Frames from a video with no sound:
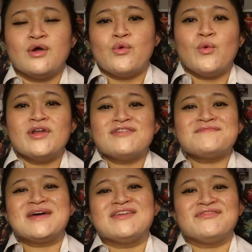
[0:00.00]
One of
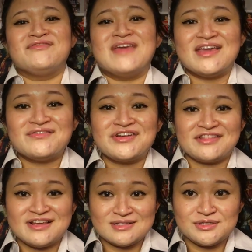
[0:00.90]
my favorite
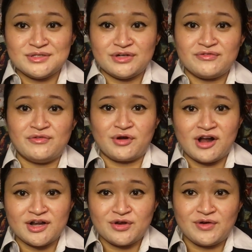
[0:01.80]
things to look for
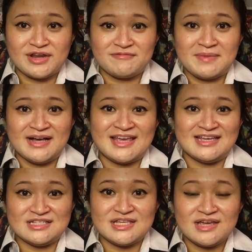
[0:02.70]
on Creative Bug
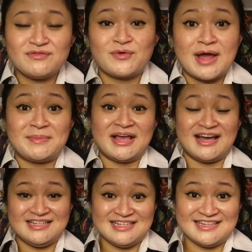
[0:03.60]
is gift wrapping
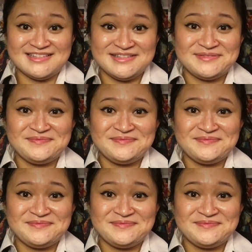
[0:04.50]
ideas.